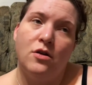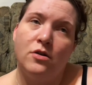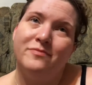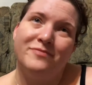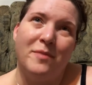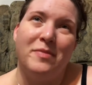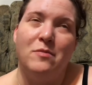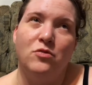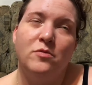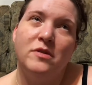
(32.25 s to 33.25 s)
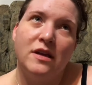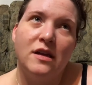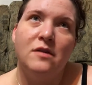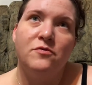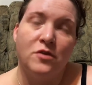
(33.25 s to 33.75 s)
or not people, but
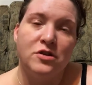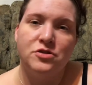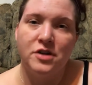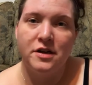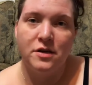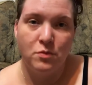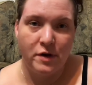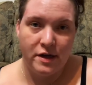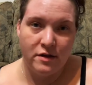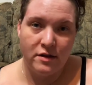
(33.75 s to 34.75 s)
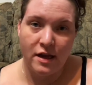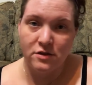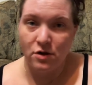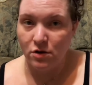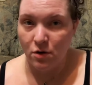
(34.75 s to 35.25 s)
getting frustrated when
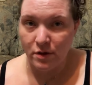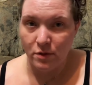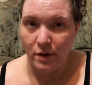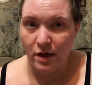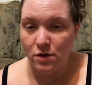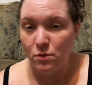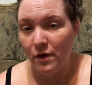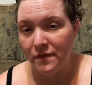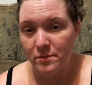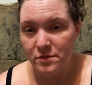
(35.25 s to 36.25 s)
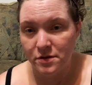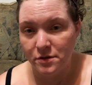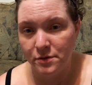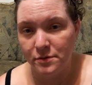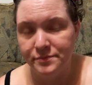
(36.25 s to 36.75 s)
things aren't going the way you want them
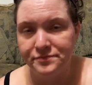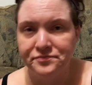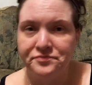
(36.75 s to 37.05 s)
to.